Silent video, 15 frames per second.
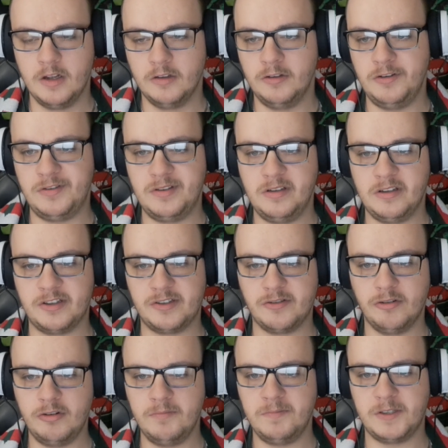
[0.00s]
Lose to the
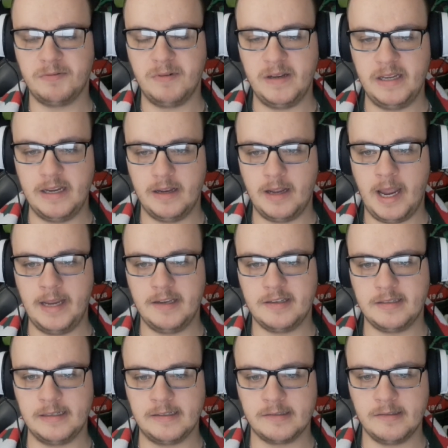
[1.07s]
Storm,
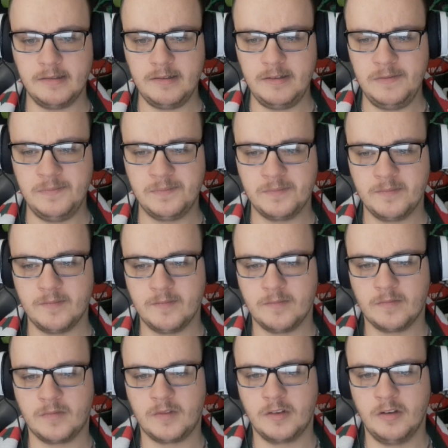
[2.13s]
28-16.
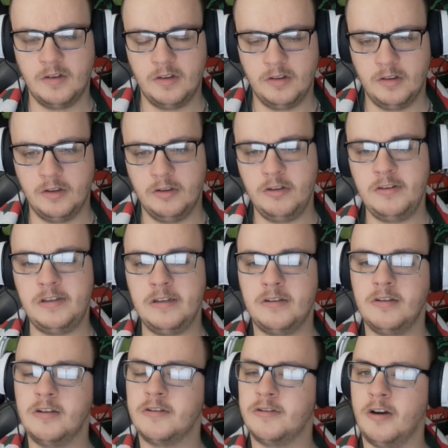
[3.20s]
Losing
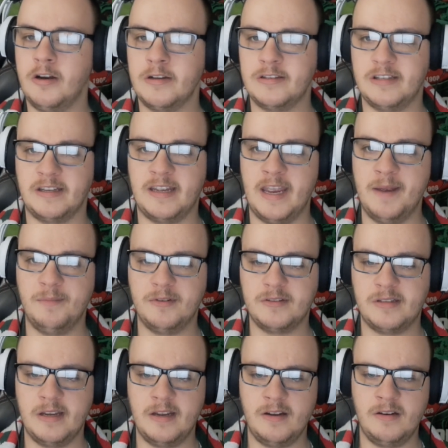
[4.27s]
to the Tigers at
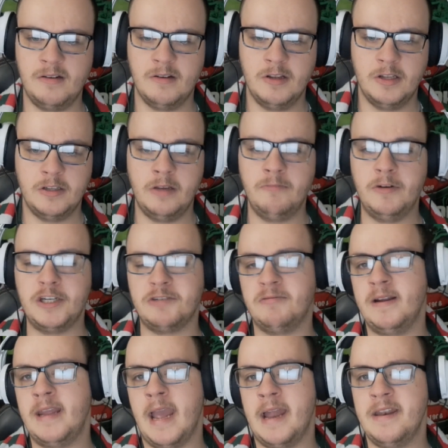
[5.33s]
Campbelltown, in which
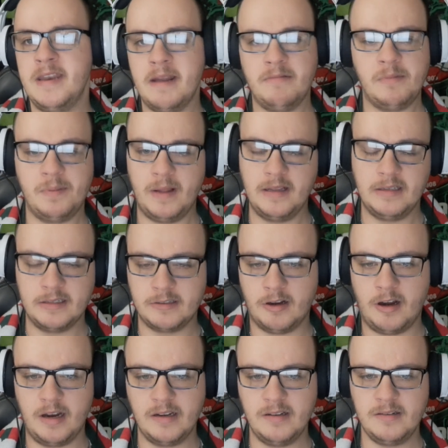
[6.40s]
we had never played the
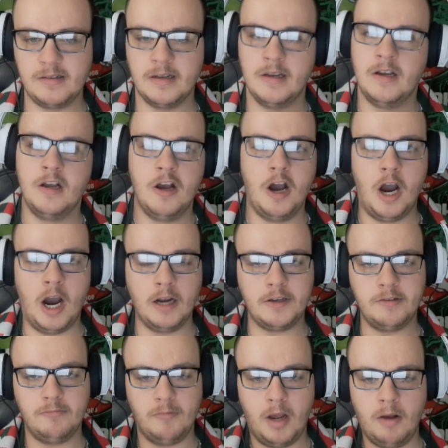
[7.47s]
Tigers. I
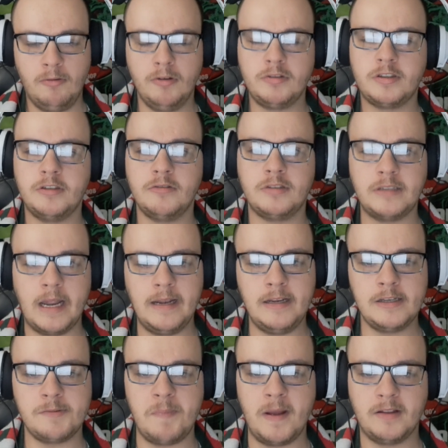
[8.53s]
will still say
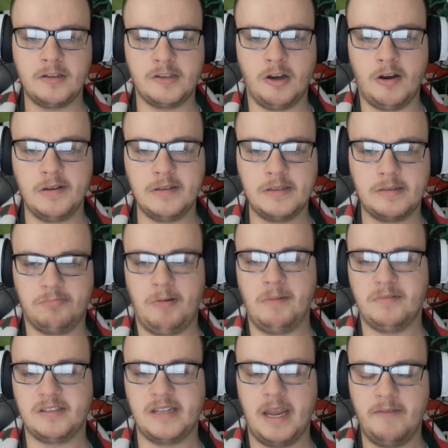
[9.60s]
this about the Tigers
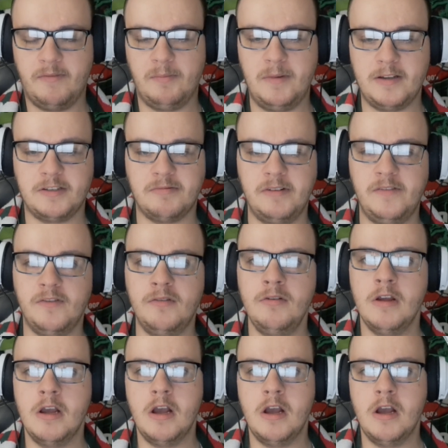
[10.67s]
Rabbits game from round 24.